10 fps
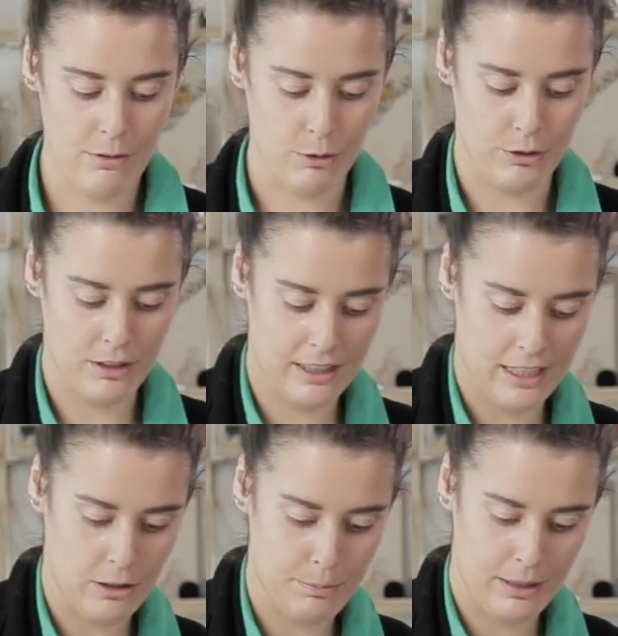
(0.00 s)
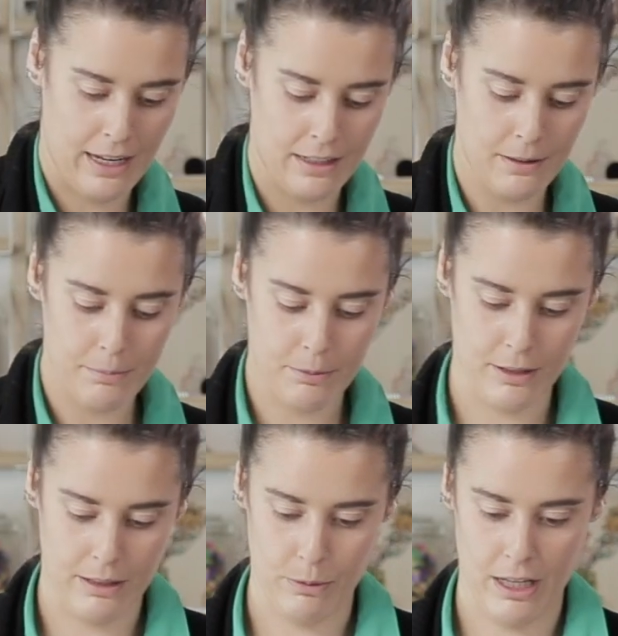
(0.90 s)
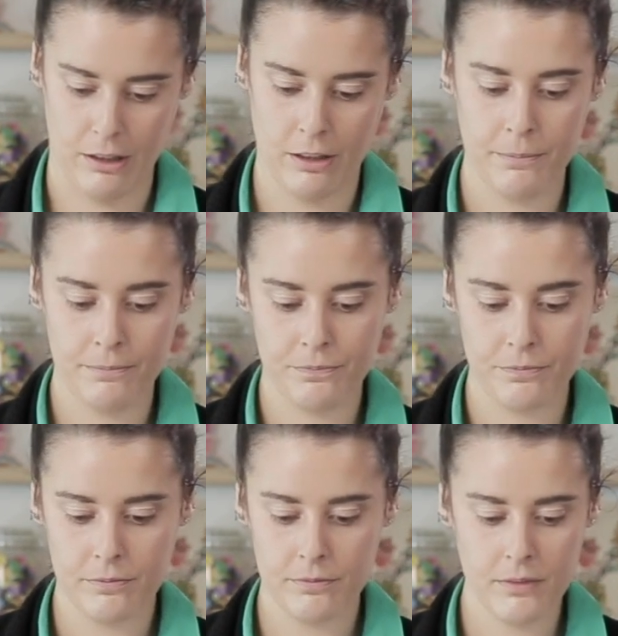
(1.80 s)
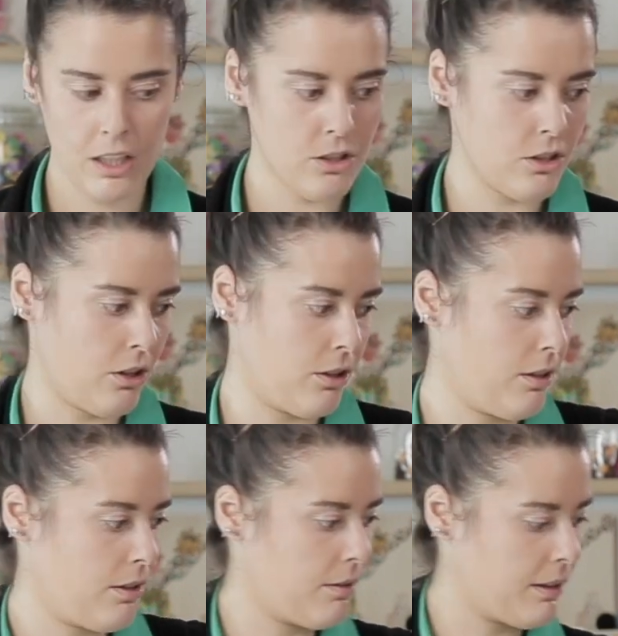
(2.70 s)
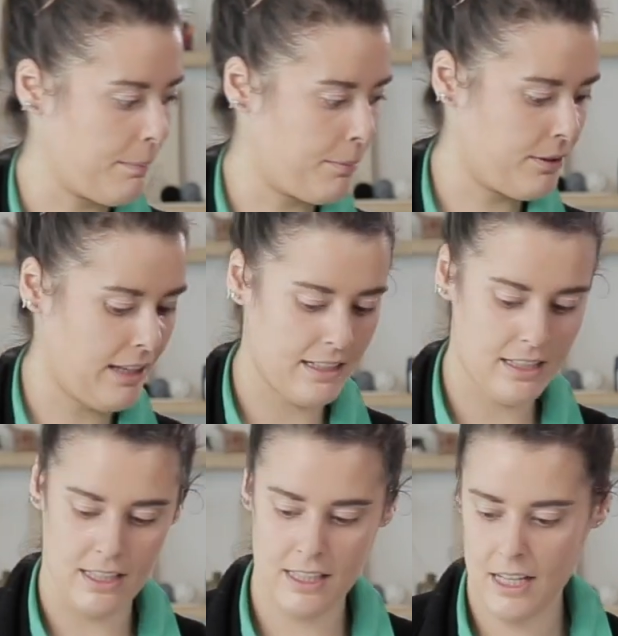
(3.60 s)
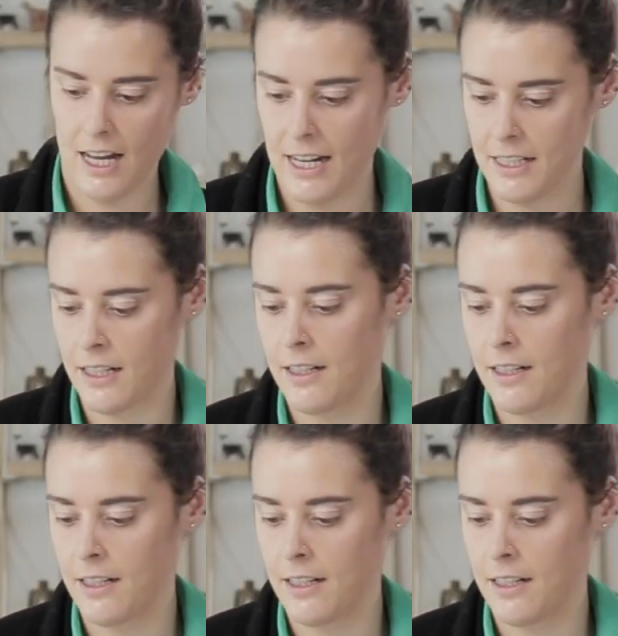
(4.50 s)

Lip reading: will clean your plate pretty well. So we can put that to the side